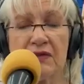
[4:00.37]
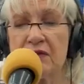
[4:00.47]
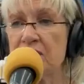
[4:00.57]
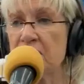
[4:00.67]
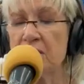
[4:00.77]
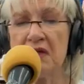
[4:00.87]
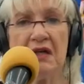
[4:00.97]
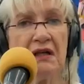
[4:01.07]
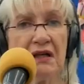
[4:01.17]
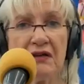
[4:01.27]
have to do
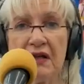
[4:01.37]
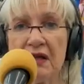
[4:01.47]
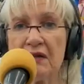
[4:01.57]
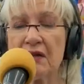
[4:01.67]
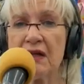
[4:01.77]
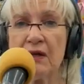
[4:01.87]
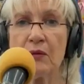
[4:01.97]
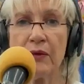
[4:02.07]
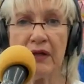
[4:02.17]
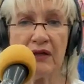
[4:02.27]
anything to get
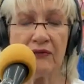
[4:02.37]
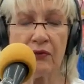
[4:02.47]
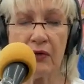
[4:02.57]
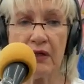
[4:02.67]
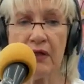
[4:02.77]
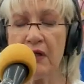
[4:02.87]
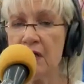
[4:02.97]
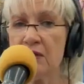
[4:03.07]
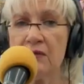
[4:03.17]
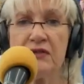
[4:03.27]
ready for it.
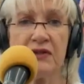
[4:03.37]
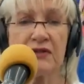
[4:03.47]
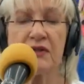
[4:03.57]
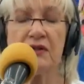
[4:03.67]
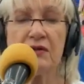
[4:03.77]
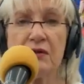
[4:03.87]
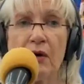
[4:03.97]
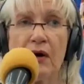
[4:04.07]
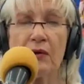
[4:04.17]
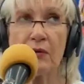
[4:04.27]
You
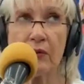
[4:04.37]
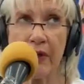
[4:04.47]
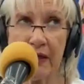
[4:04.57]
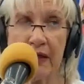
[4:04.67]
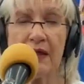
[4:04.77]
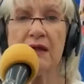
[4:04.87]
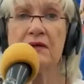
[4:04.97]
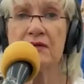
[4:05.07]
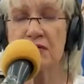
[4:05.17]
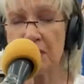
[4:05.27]
are ready
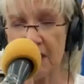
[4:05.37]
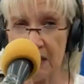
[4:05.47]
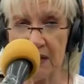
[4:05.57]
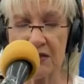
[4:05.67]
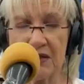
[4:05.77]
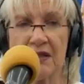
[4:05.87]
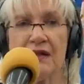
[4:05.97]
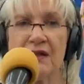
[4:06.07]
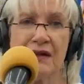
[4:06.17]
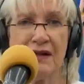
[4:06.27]
to eat
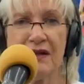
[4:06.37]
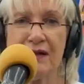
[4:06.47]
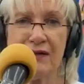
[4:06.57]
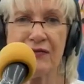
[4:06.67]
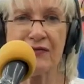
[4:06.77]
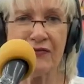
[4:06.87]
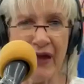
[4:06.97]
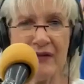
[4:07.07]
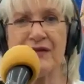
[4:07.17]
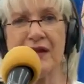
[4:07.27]

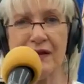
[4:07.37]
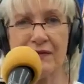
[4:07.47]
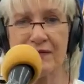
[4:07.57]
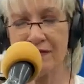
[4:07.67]
that day.